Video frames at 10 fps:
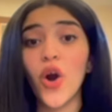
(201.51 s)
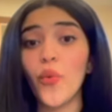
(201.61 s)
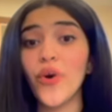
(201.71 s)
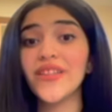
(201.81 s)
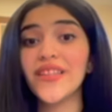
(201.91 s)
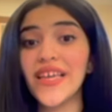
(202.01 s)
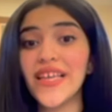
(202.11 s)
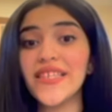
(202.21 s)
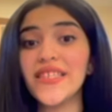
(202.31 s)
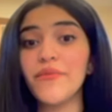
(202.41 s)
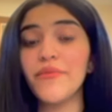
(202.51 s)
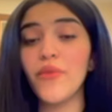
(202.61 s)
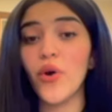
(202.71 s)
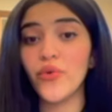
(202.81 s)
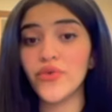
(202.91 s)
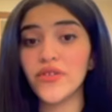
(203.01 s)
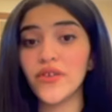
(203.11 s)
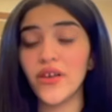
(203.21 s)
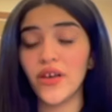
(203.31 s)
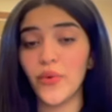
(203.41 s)
what is
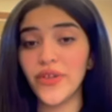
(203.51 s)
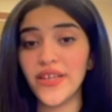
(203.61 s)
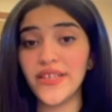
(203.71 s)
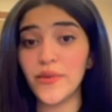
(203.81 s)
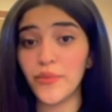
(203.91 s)
the